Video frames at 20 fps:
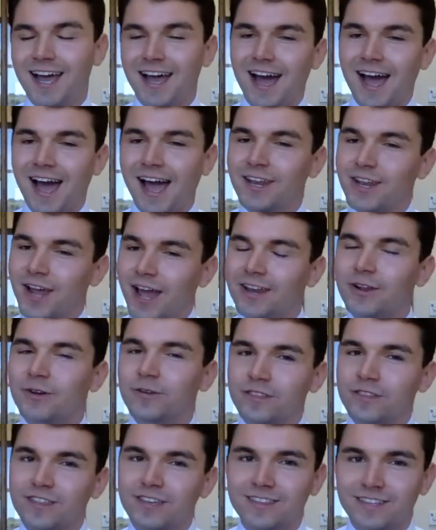I
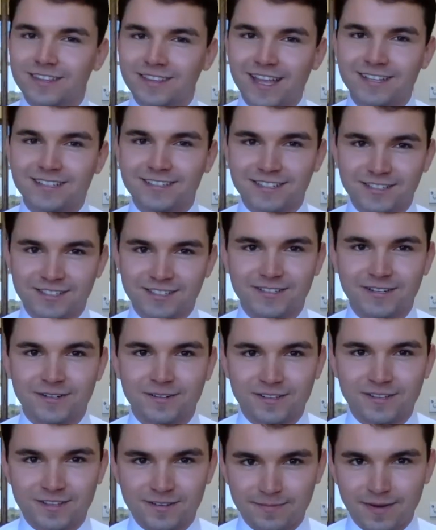don't think that that's
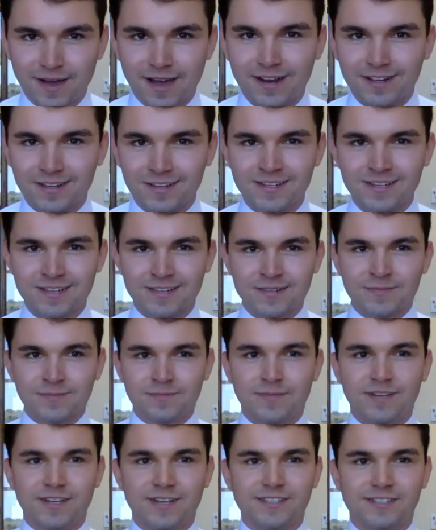necessarily the model,
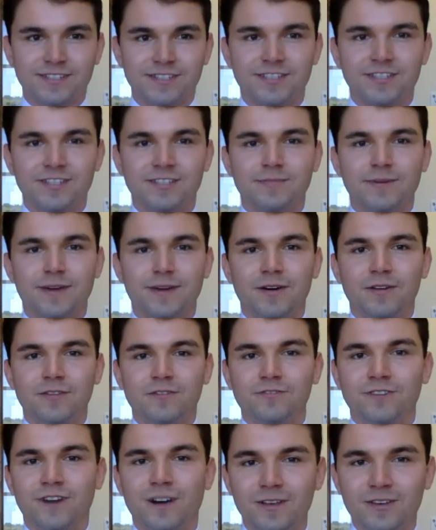because this is
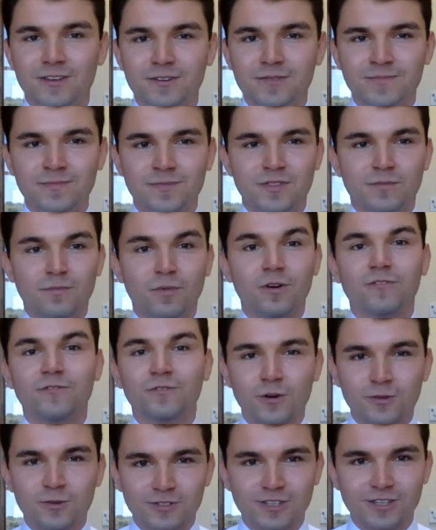about volume. The more
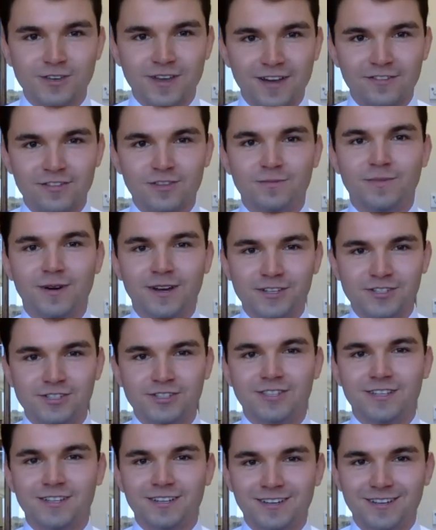folks that you have on the bus,
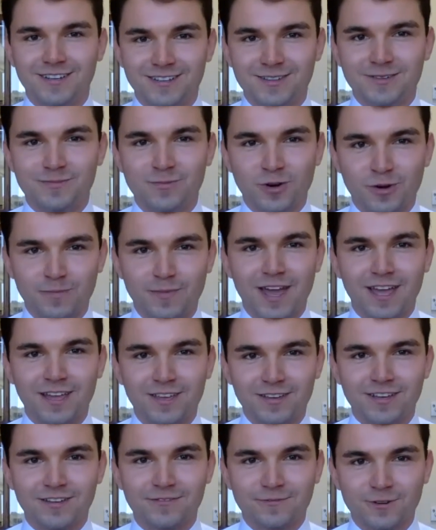the more bang
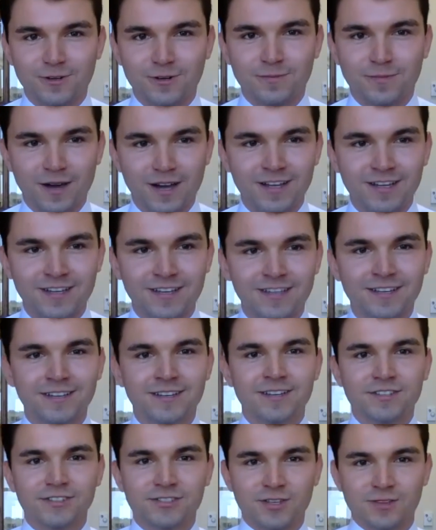you get for your buck.
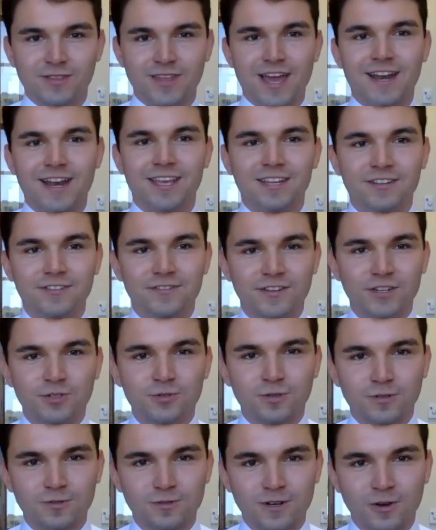So that
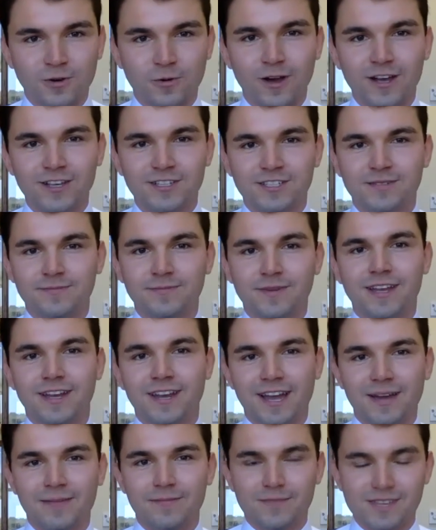individual request might
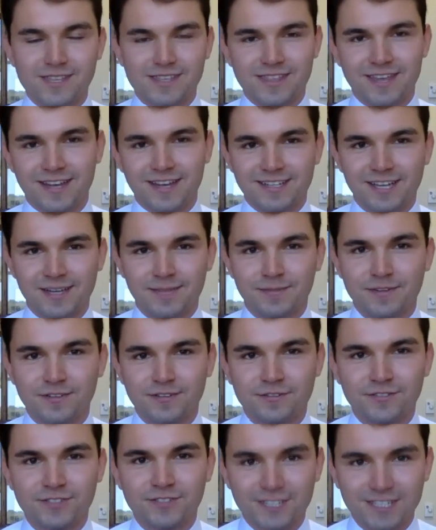not meet that type
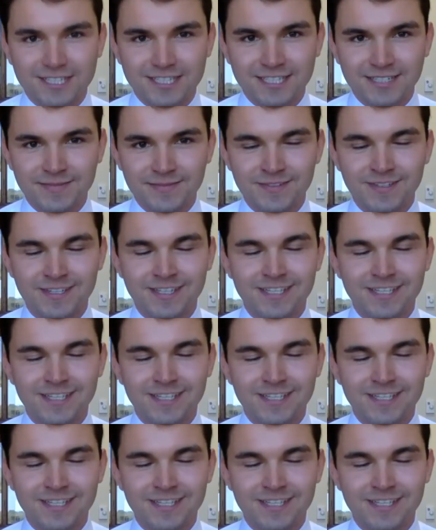of system.